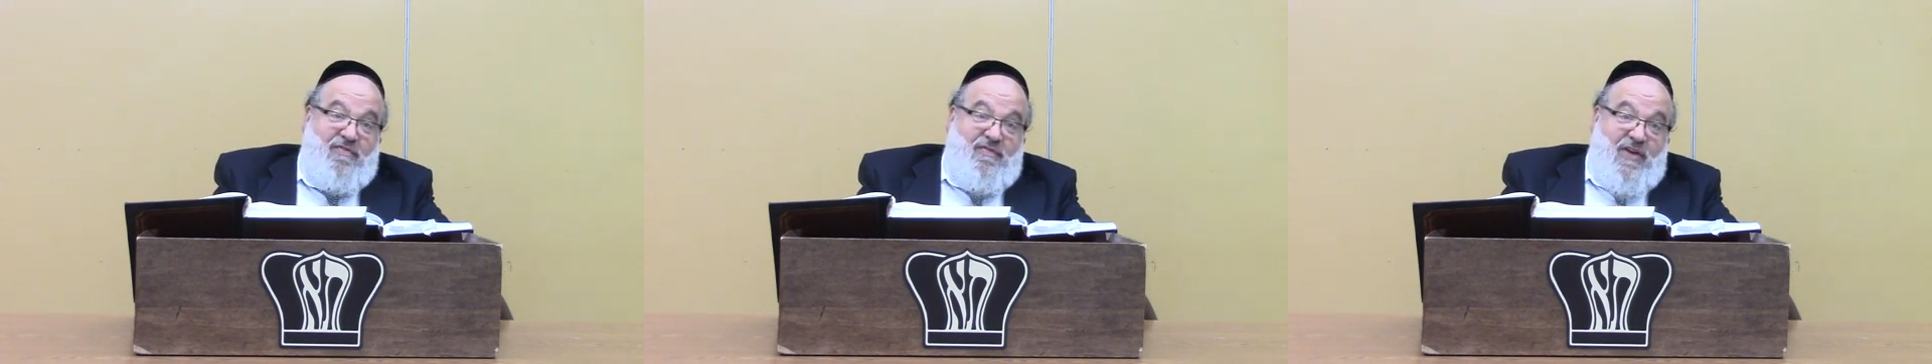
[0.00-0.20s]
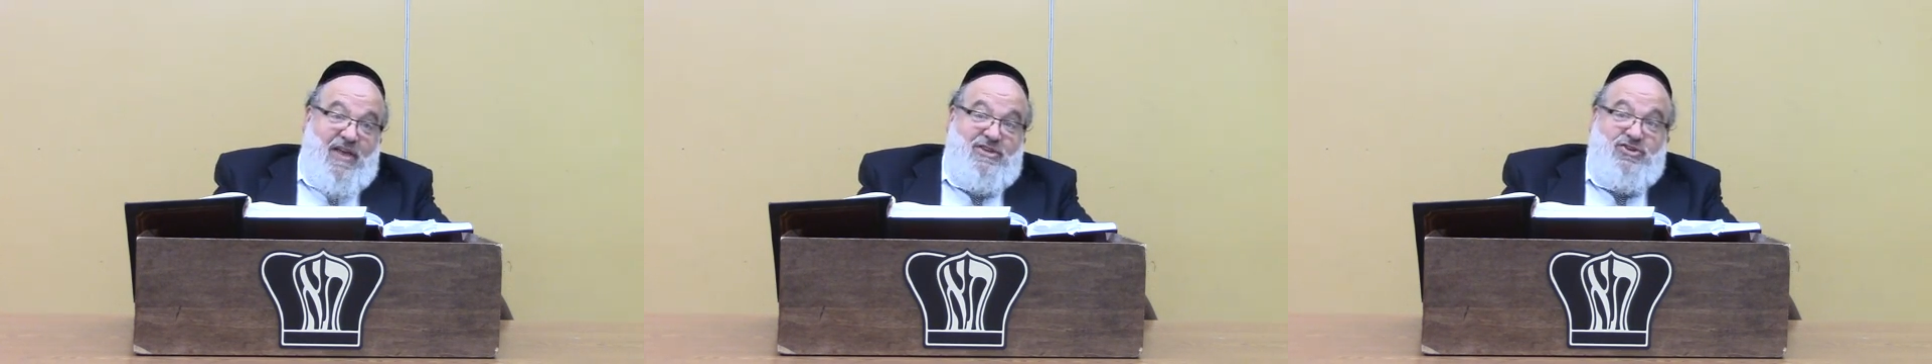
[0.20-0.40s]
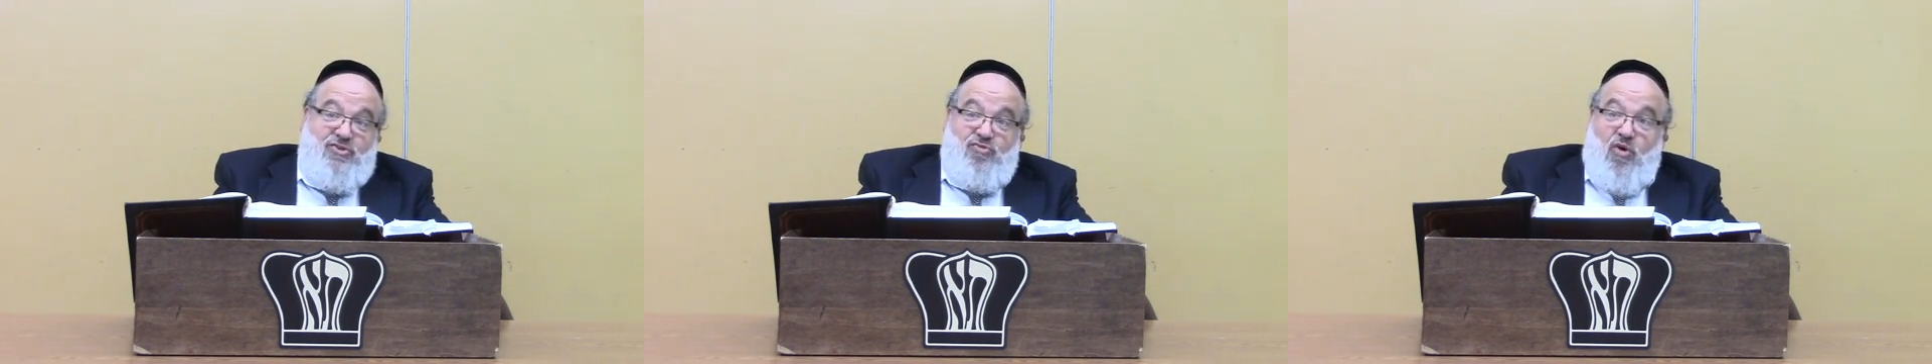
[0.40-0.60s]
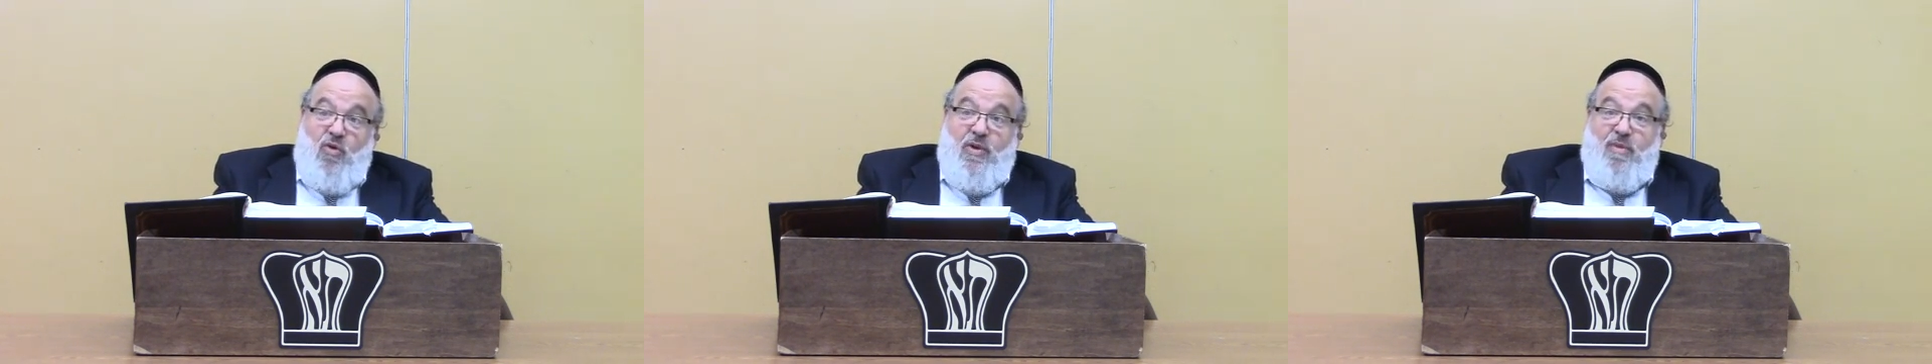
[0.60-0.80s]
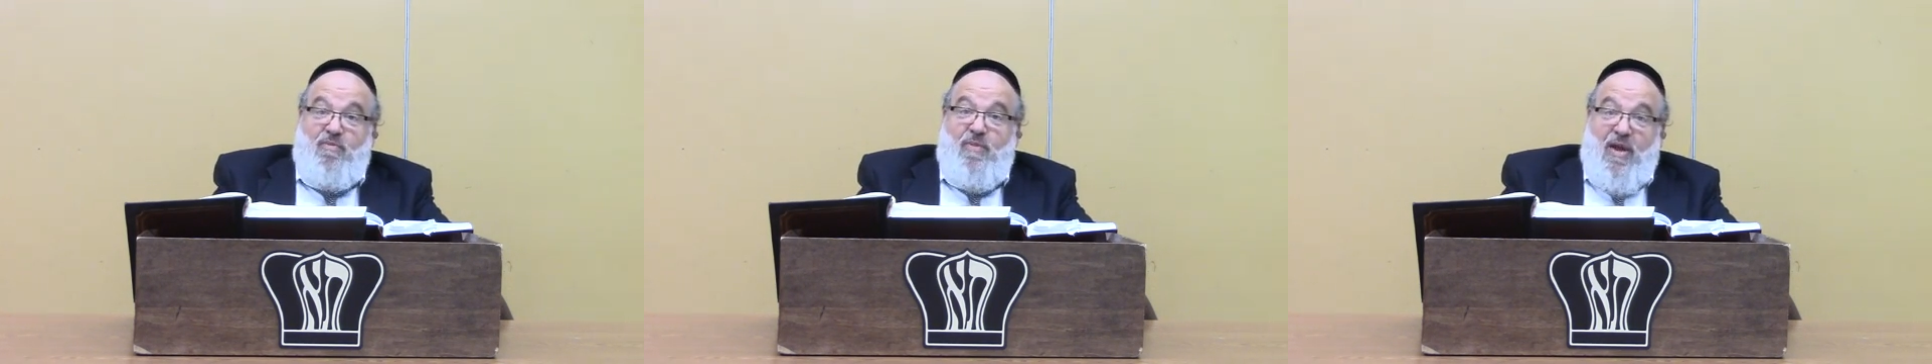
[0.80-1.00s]

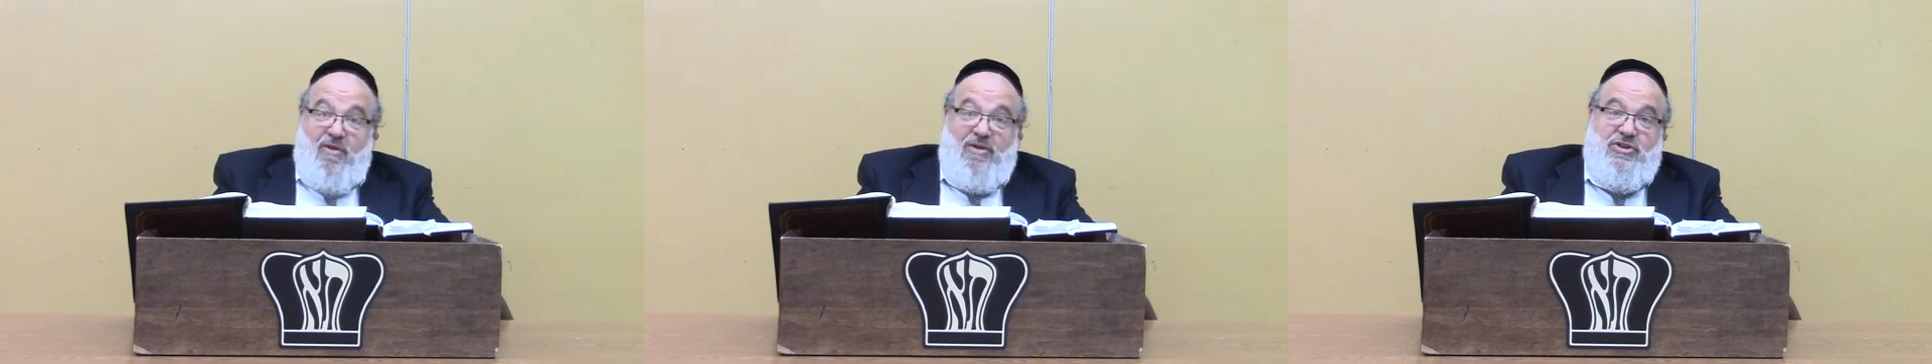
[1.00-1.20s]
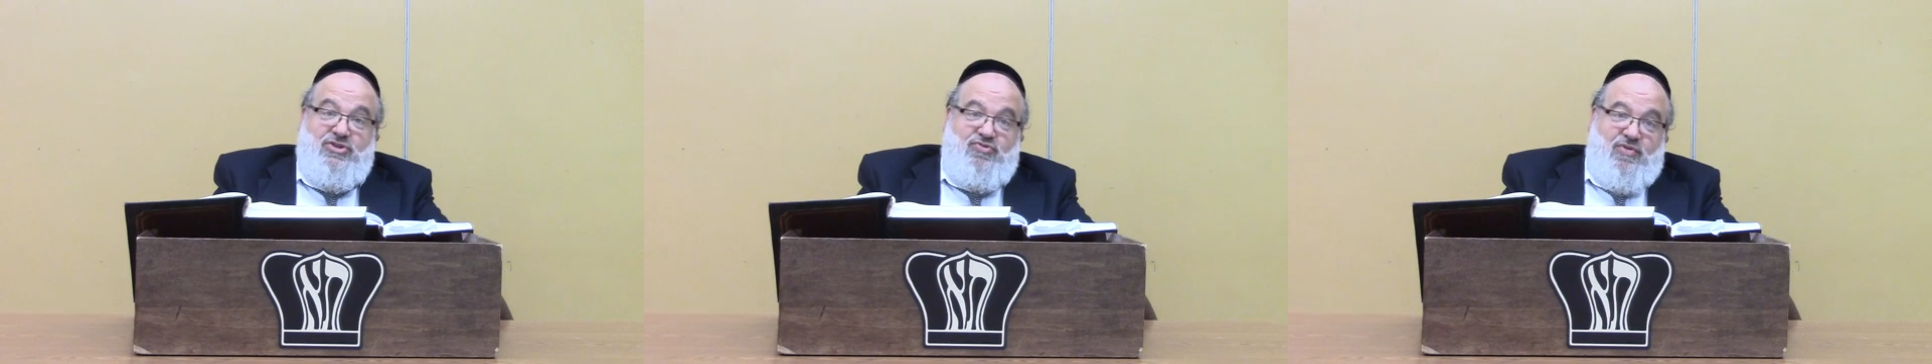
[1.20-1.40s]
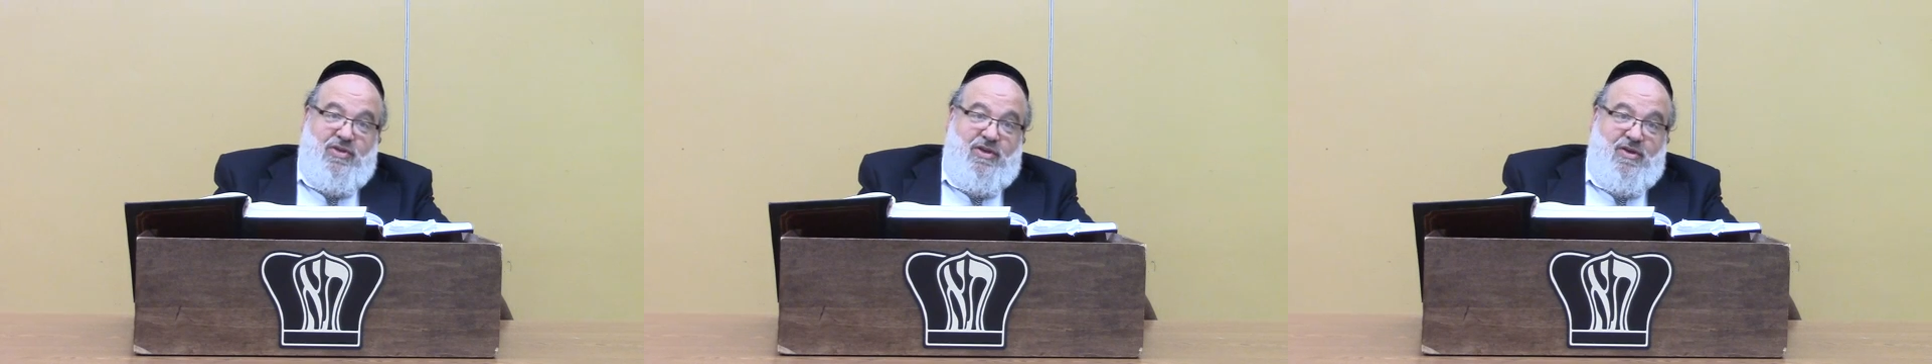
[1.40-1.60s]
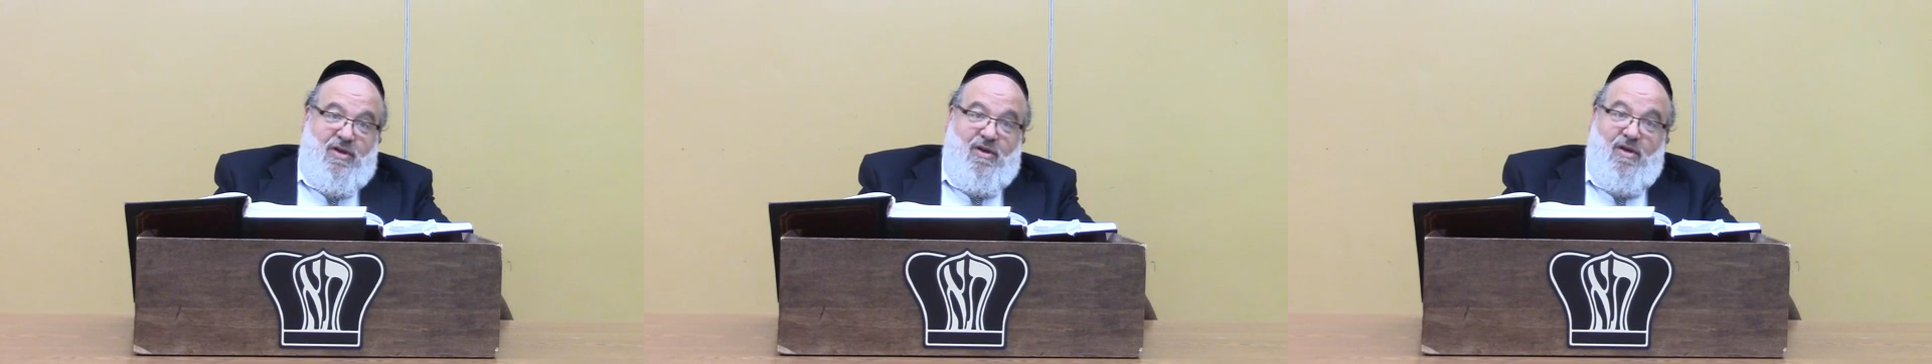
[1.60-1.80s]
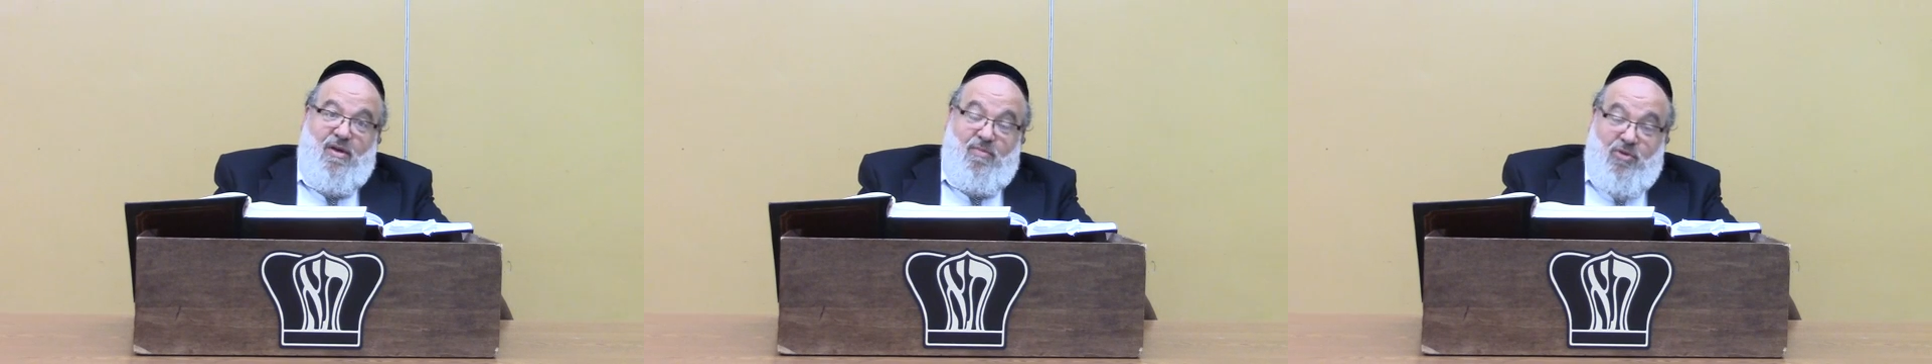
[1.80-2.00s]
fast-growing berry tree,
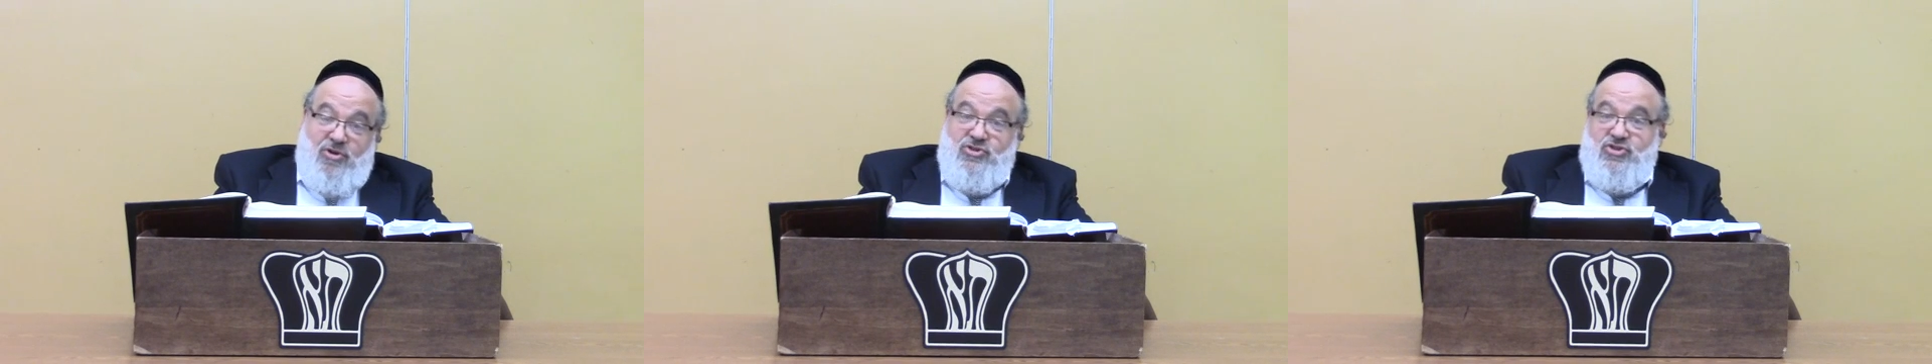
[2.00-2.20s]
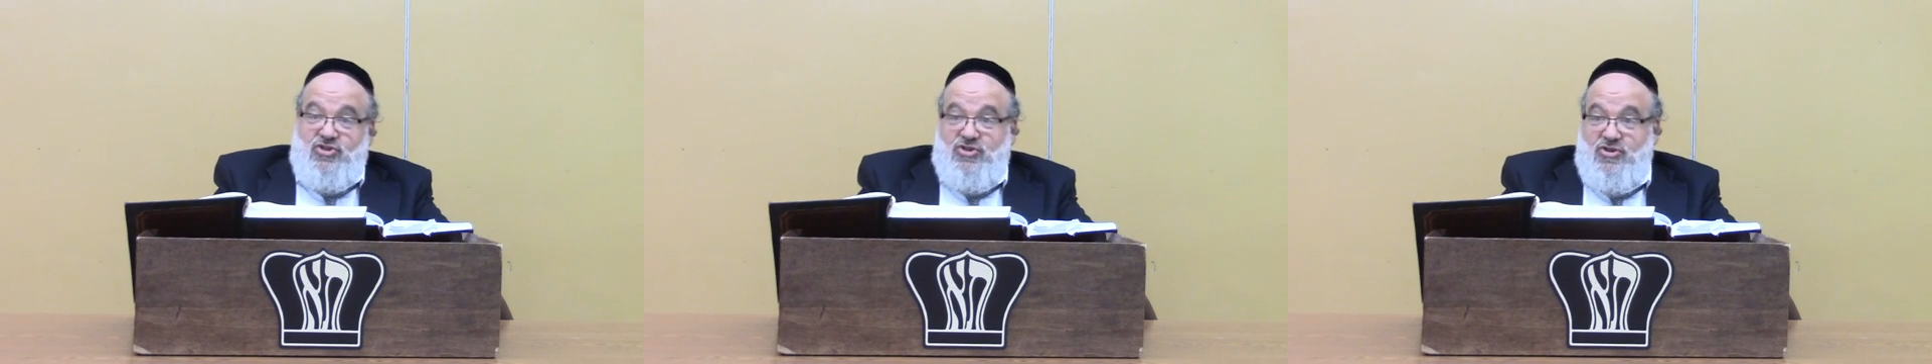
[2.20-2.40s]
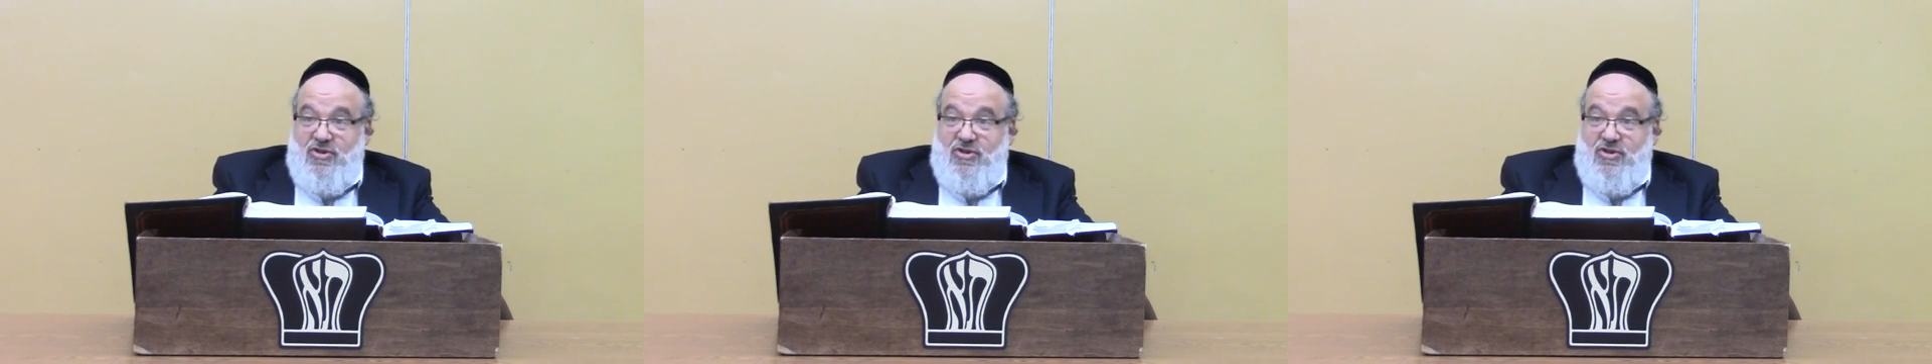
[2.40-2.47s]
bush.